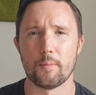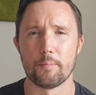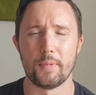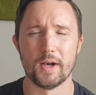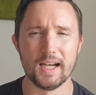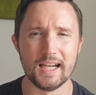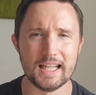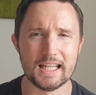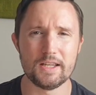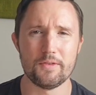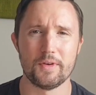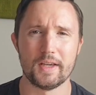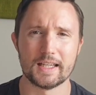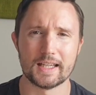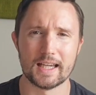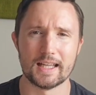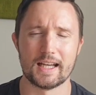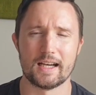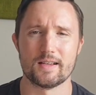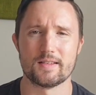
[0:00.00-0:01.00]
believing
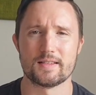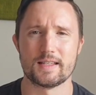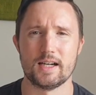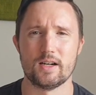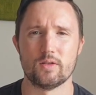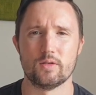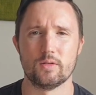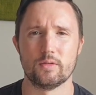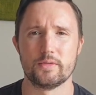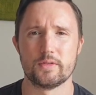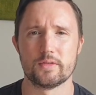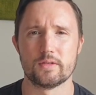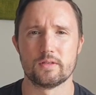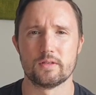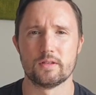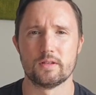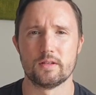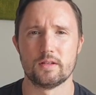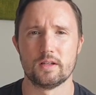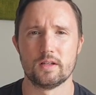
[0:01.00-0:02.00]
in ourselves
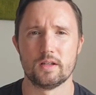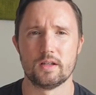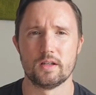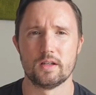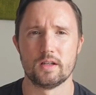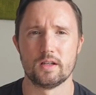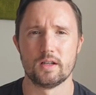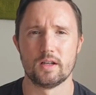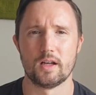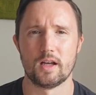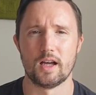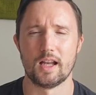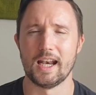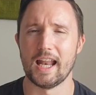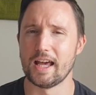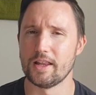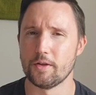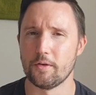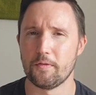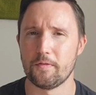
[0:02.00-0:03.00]
and
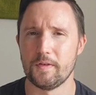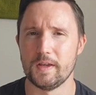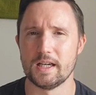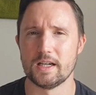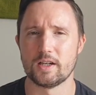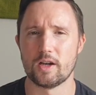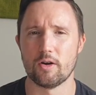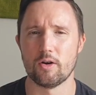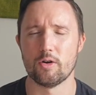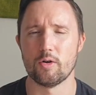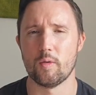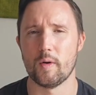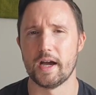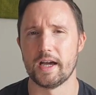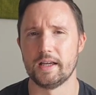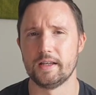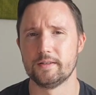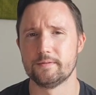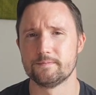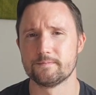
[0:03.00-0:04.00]
letting the fear go
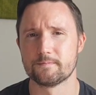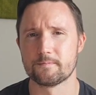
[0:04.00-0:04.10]
away.